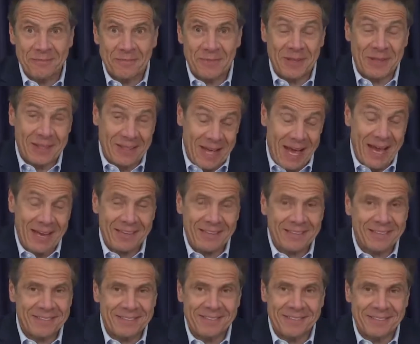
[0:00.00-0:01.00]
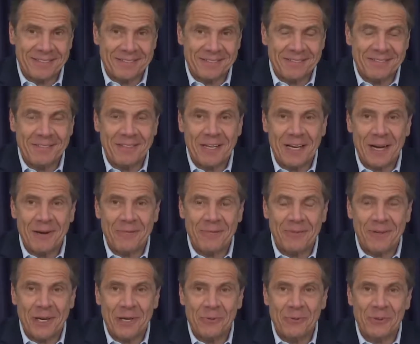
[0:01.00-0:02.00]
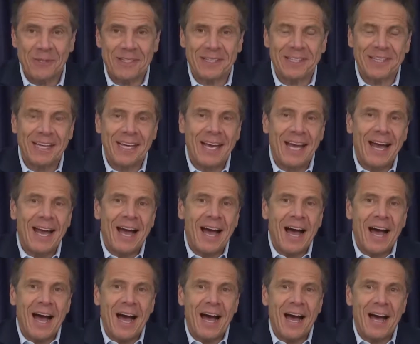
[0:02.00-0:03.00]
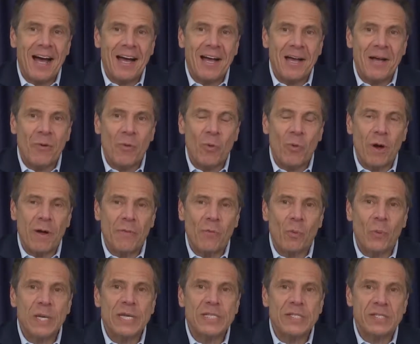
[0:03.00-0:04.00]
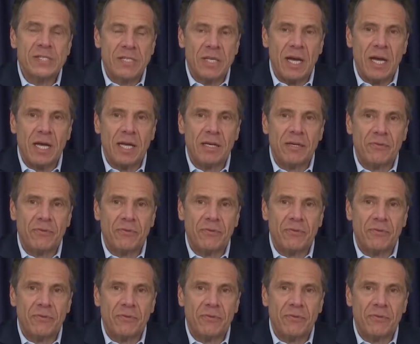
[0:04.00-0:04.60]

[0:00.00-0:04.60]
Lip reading: but that I'm fine with. We said